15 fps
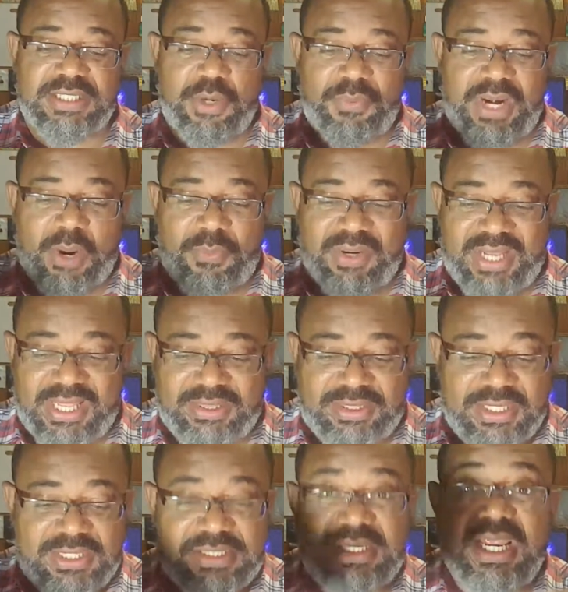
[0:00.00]
And when I went like
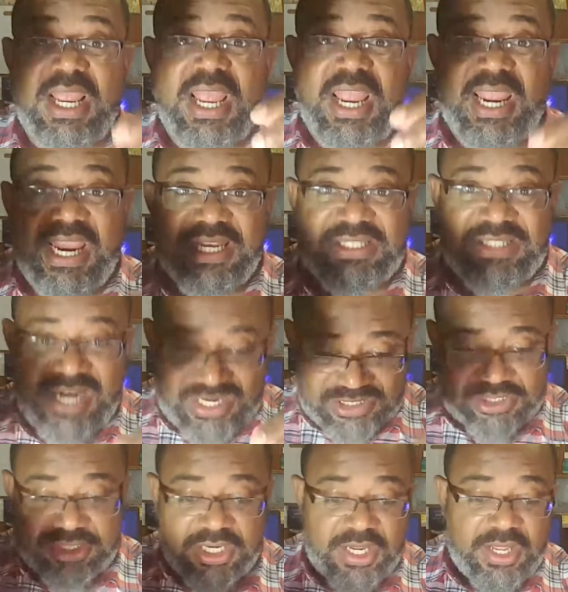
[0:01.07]
this, it
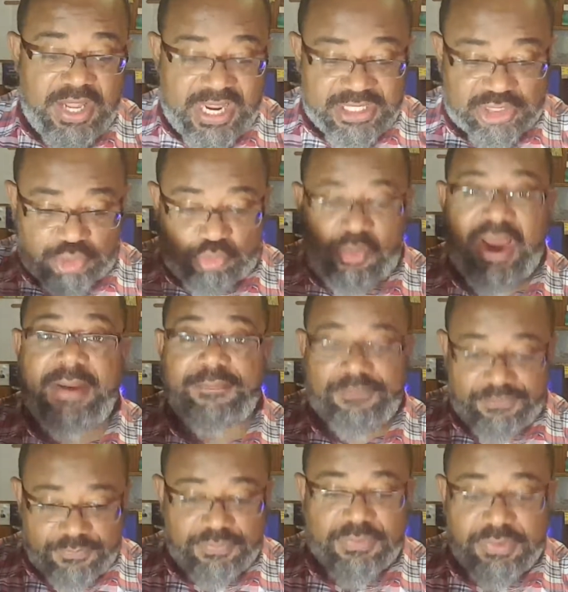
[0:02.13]
touched and scraped
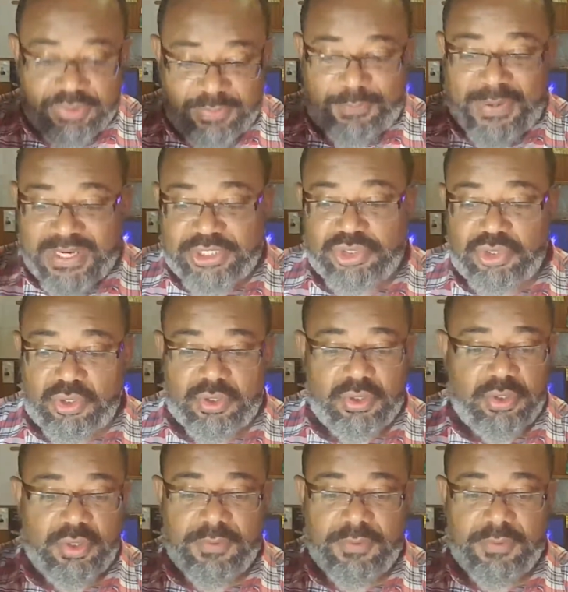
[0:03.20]
the picture.